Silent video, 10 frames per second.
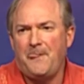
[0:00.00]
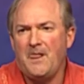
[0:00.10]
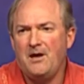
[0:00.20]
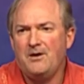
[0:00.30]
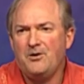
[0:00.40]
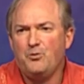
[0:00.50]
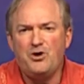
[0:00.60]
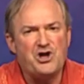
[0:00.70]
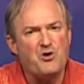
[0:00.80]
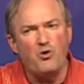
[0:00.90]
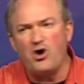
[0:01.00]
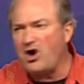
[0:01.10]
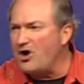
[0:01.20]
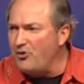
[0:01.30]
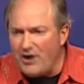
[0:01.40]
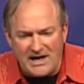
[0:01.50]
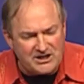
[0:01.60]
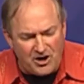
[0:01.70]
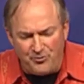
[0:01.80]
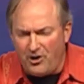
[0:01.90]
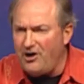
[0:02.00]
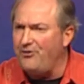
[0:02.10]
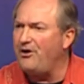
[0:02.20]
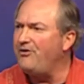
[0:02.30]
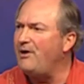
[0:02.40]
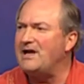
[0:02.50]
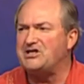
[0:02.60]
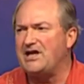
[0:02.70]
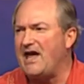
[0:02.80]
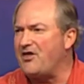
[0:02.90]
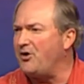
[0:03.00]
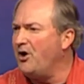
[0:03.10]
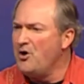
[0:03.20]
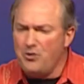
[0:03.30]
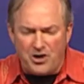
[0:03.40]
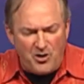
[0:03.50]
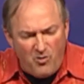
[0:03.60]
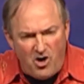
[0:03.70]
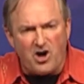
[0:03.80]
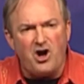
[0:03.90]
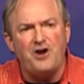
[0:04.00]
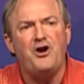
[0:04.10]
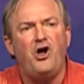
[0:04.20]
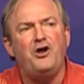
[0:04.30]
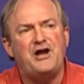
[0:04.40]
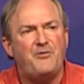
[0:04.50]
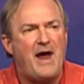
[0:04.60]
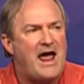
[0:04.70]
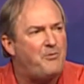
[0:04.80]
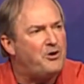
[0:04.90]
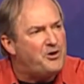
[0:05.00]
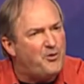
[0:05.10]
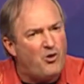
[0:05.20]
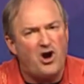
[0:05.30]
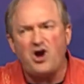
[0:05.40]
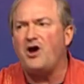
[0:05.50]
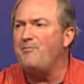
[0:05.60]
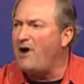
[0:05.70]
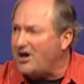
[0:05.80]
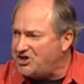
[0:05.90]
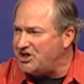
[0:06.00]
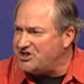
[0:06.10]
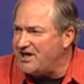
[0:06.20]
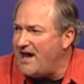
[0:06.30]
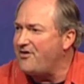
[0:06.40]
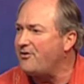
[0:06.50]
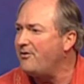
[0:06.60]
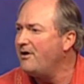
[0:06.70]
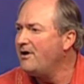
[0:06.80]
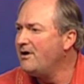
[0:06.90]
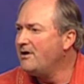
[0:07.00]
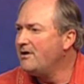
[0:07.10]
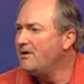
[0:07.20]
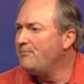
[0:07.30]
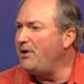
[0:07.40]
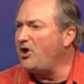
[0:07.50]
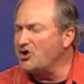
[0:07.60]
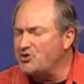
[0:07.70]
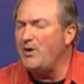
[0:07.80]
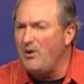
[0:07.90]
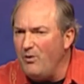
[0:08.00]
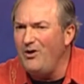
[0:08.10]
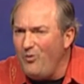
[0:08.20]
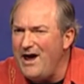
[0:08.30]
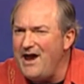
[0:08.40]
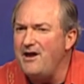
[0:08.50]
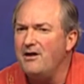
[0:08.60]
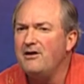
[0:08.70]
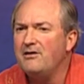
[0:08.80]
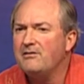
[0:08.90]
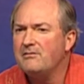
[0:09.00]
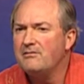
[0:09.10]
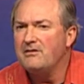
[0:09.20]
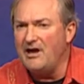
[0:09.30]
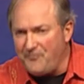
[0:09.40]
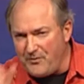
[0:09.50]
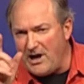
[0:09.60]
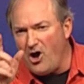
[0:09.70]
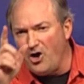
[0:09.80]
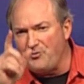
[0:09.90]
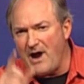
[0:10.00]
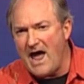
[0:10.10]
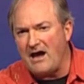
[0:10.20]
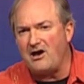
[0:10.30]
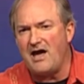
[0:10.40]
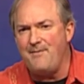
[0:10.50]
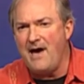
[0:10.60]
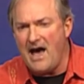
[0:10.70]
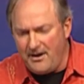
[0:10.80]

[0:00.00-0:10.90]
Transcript: We've got to work on running, on, on running together. We've got to work on holding rank. We've got to work on marching together because we will win if we hold rank. Amen?